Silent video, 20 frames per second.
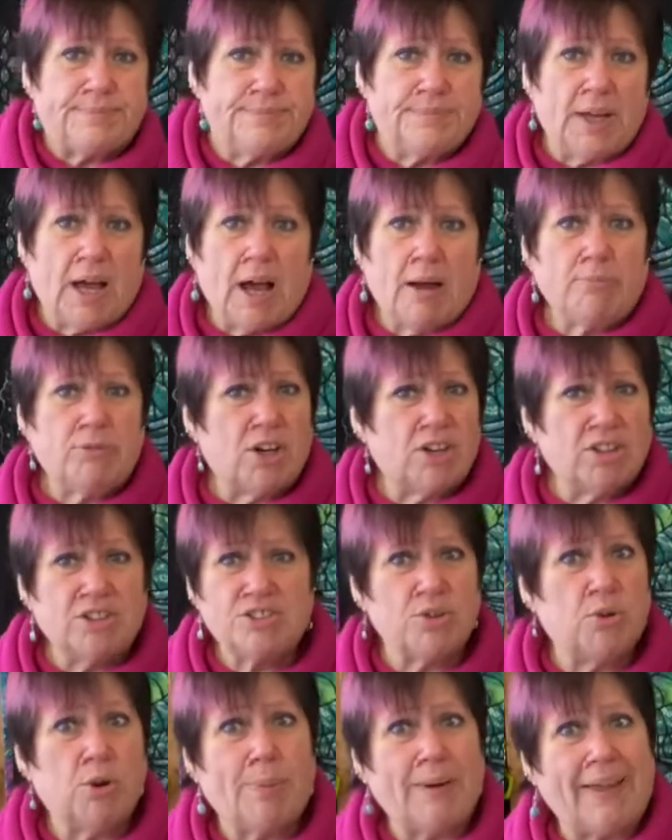I'm not going to
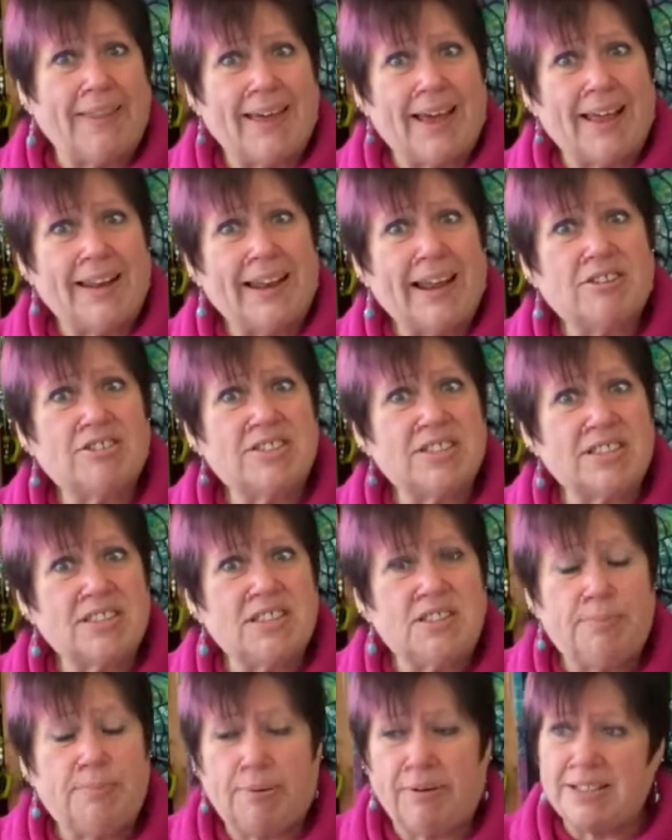talk about that now because that's
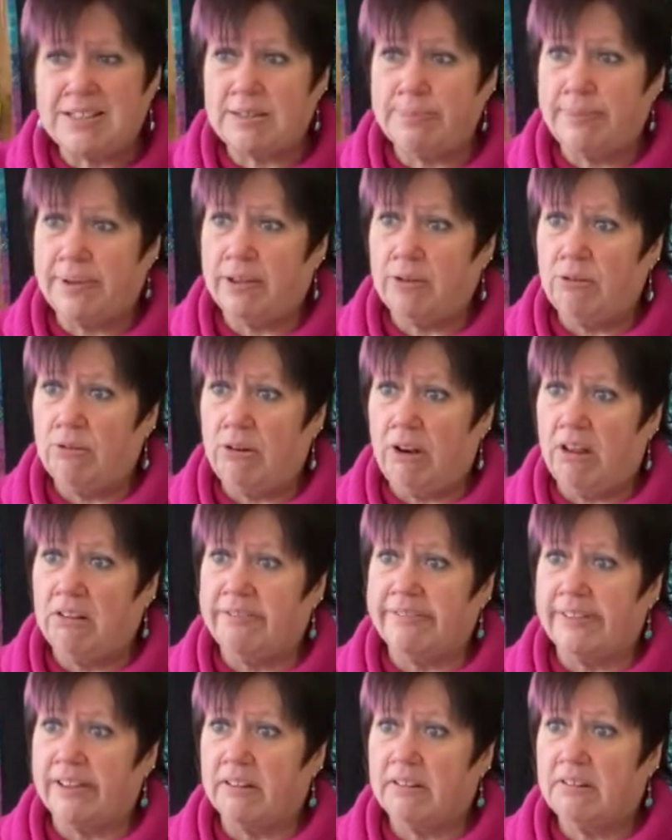depressed me all
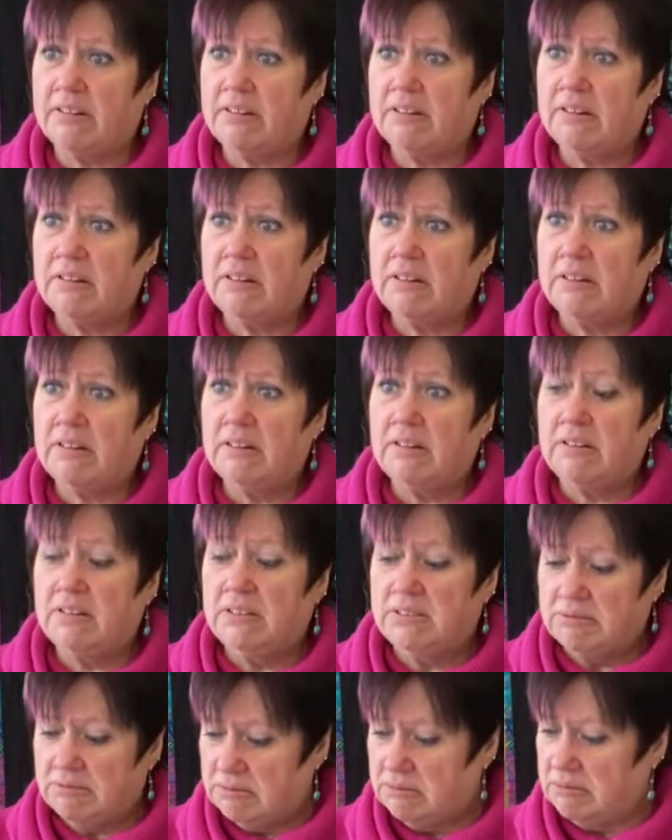over.
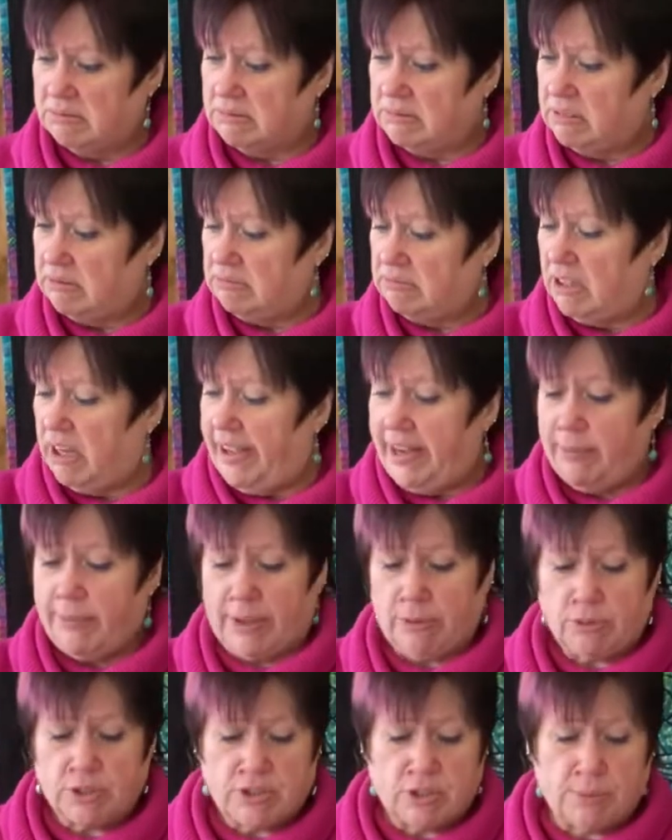Right, anyway,
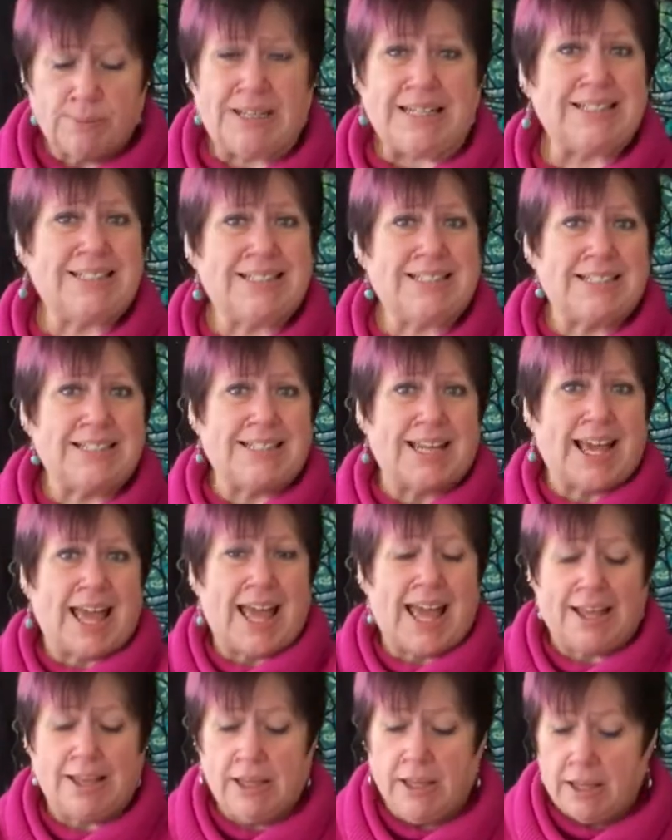what's on my list
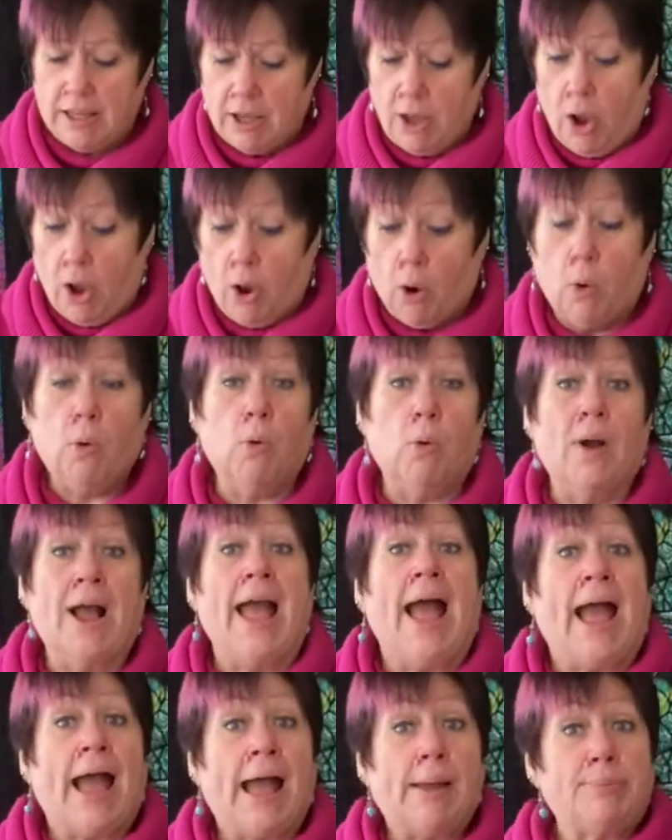today? Oh,
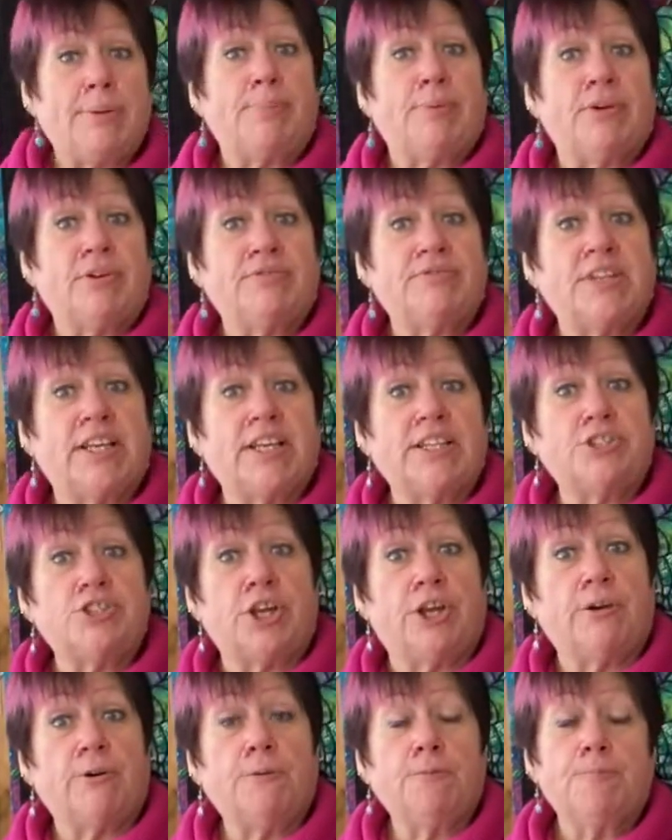happy birthday,
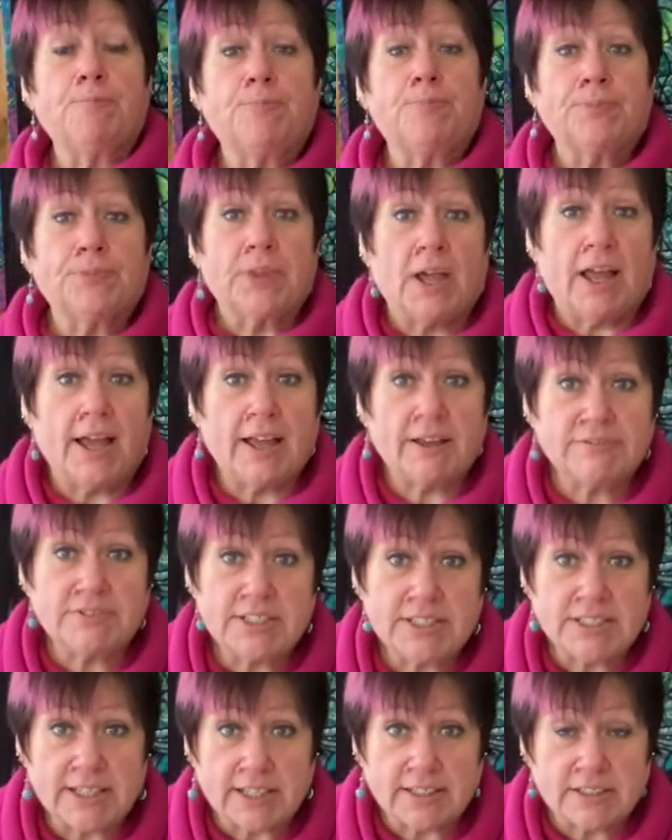Jill. I have to
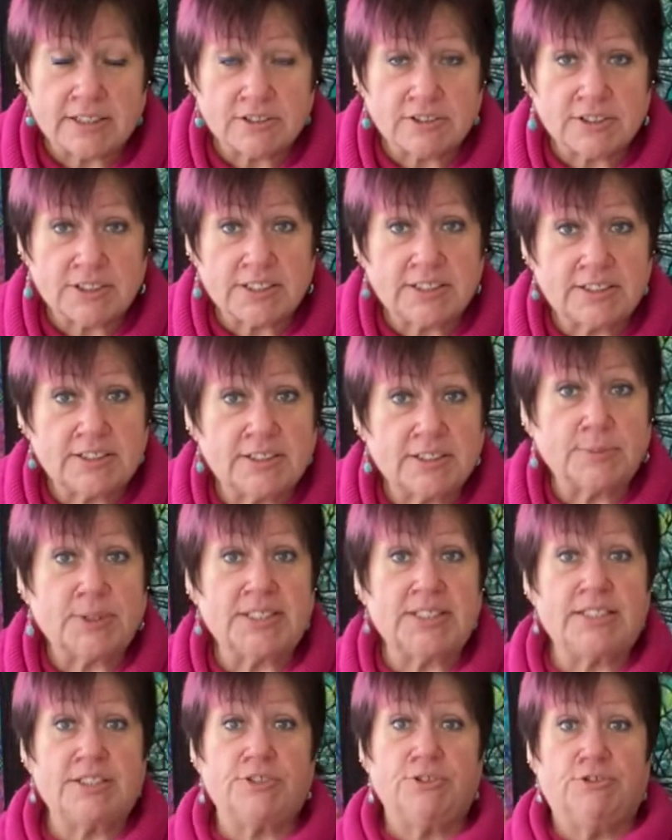say this because this is my
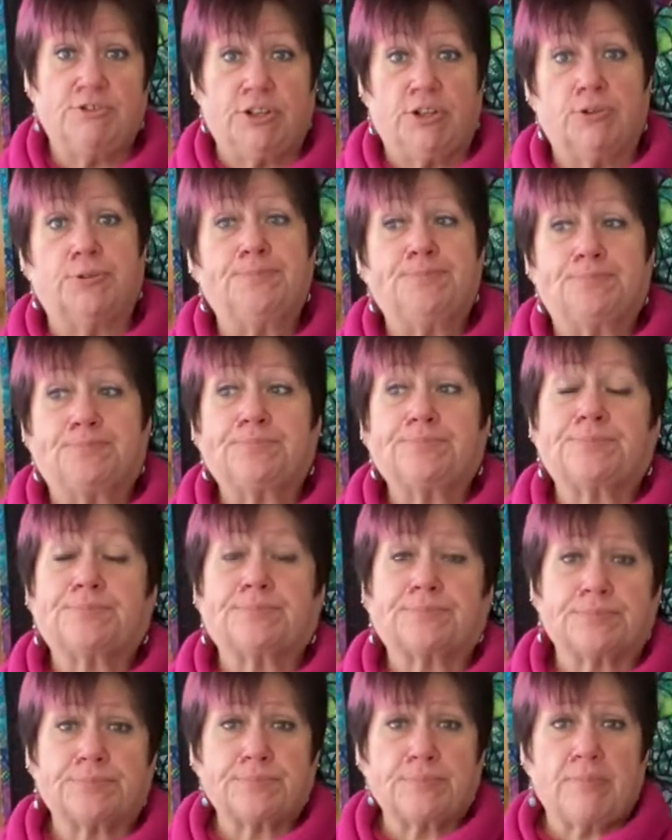sister-in-law.
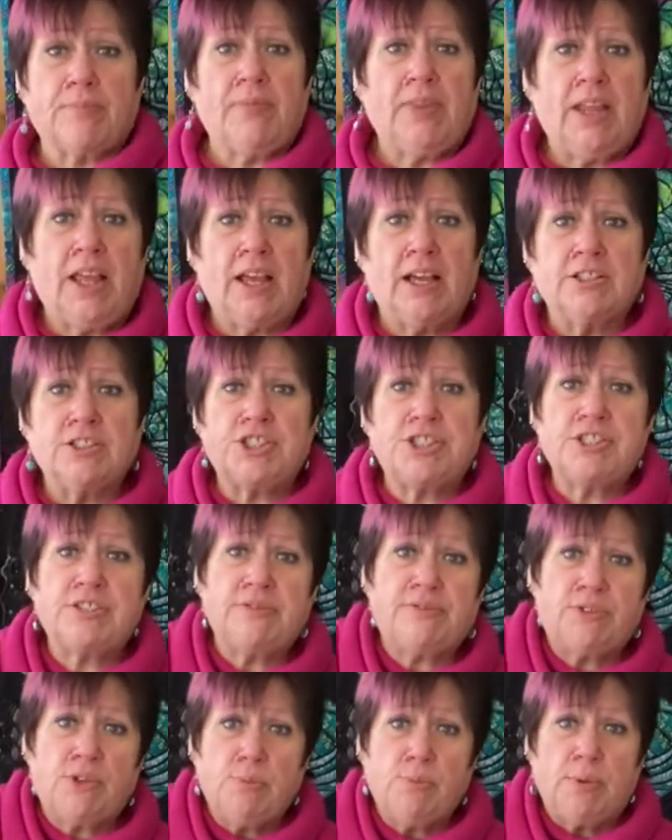And she's a
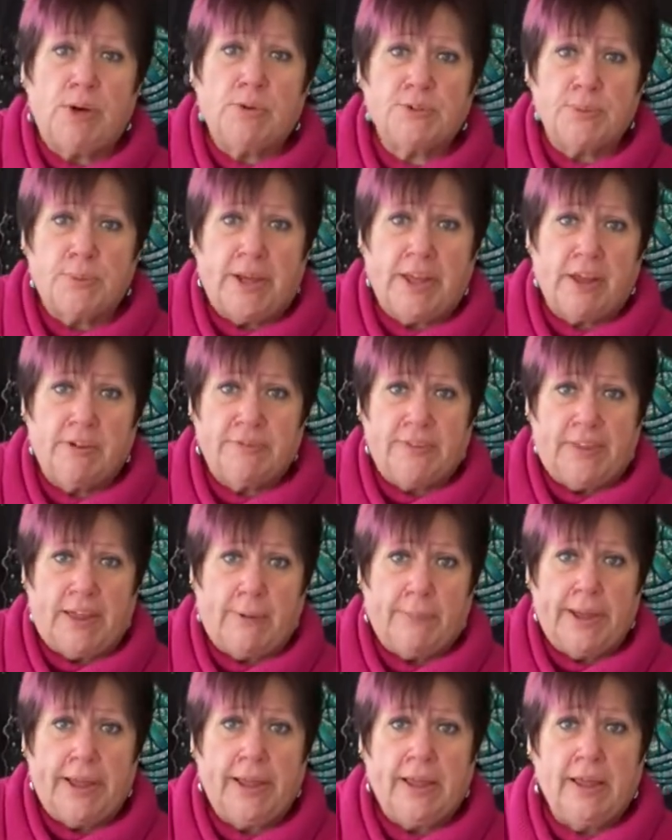few miles away over that
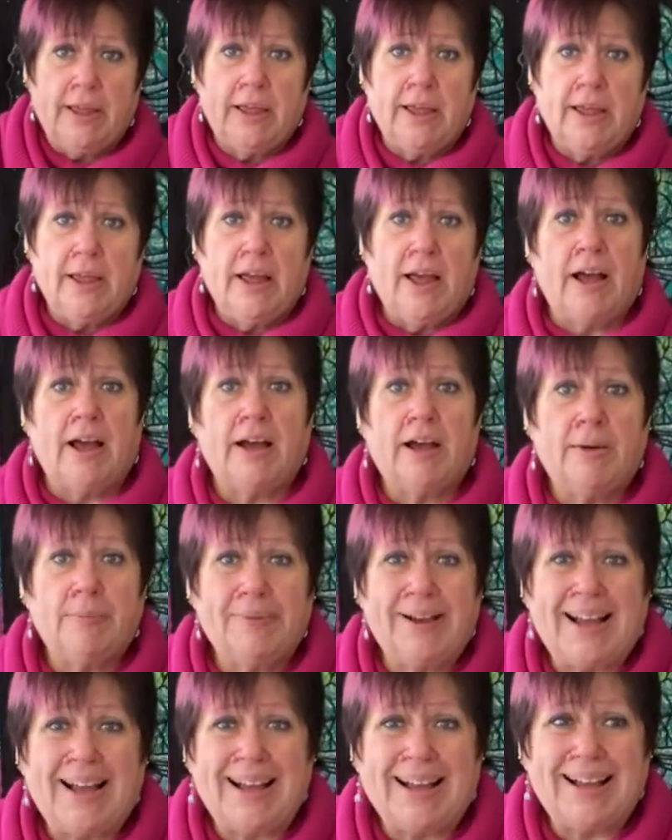way.
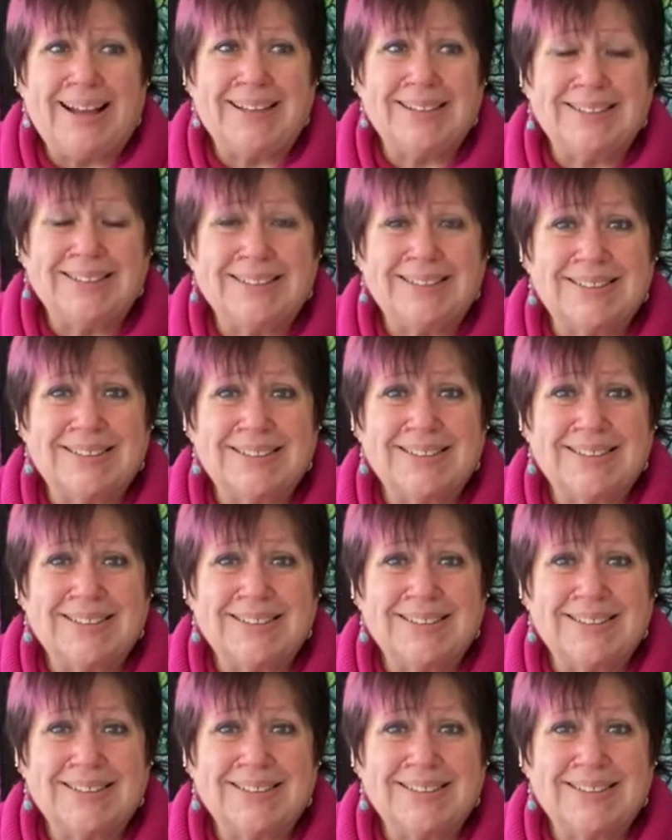And